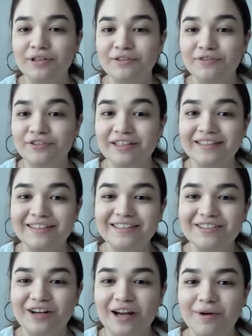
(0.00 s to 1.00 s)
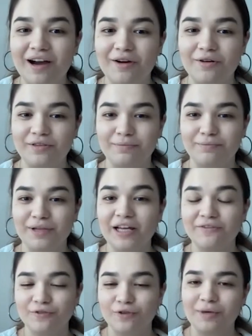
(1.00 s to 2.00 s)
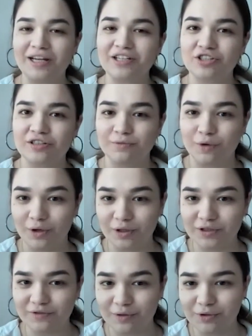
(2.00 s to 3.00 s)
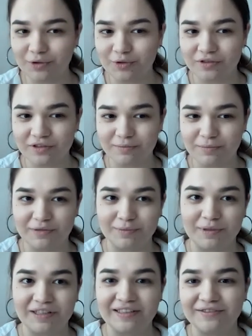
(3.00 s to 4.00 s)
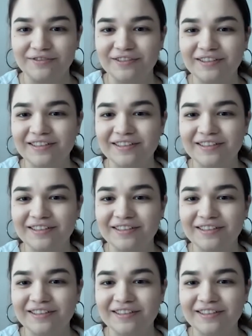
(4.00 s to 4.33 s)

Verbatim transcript: briefly describe how the platform actually works from users perspective